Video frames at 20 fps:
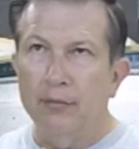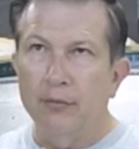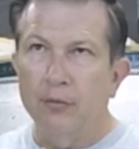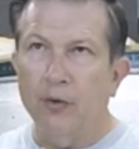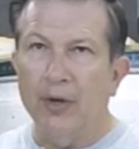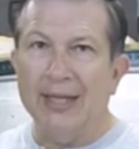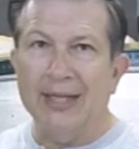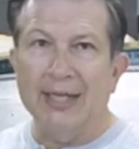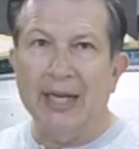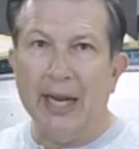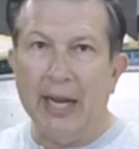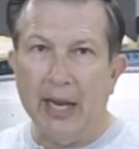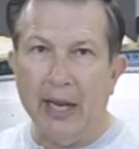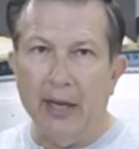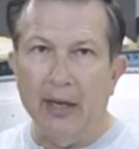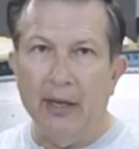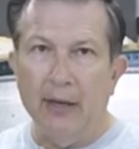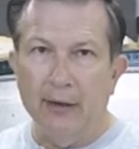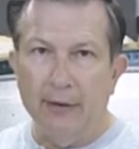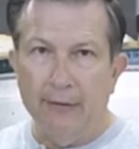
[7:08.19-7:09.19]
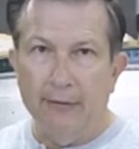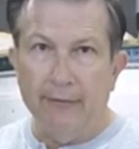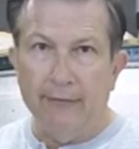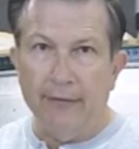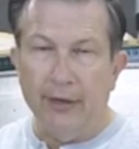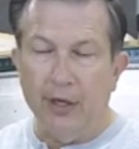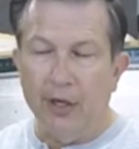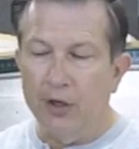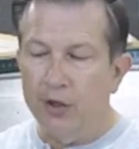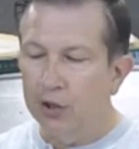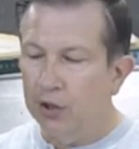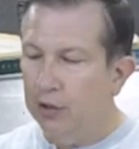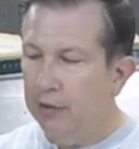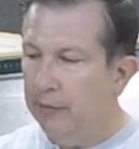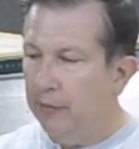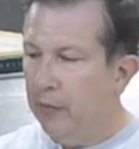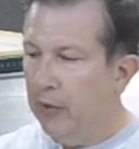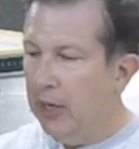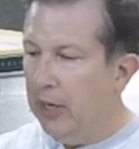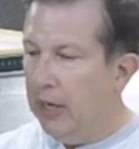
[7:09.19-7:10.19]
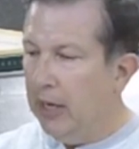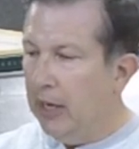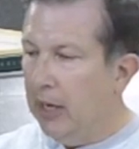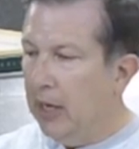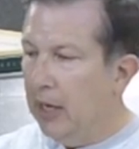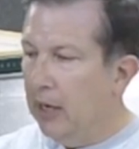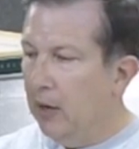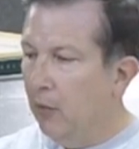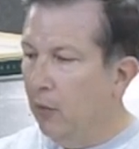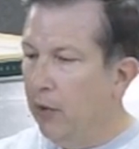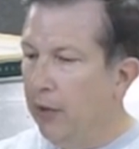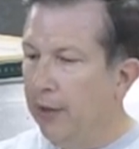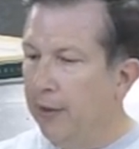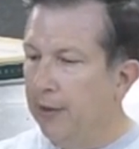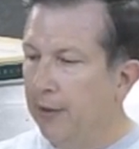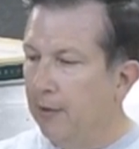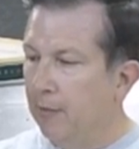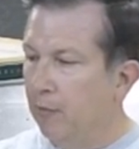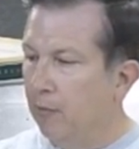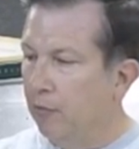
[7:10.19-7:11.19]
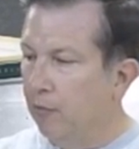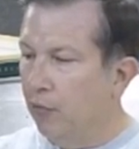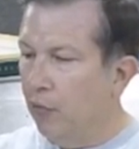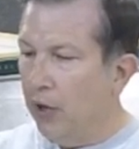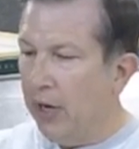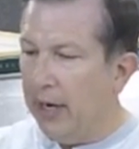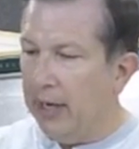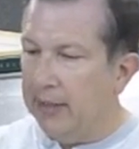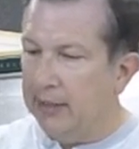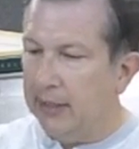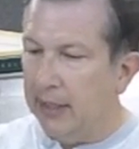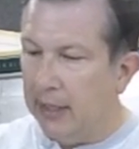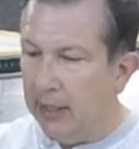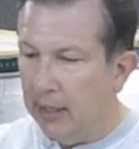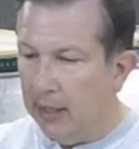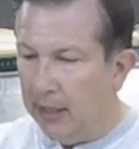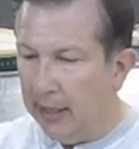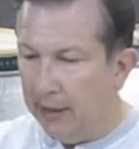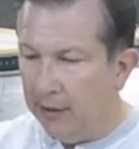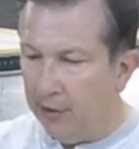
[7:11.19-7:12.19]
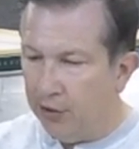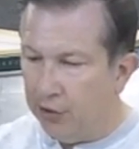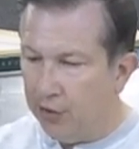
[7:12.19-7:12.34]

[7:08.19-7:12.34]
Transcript: rattan finish with brass and leather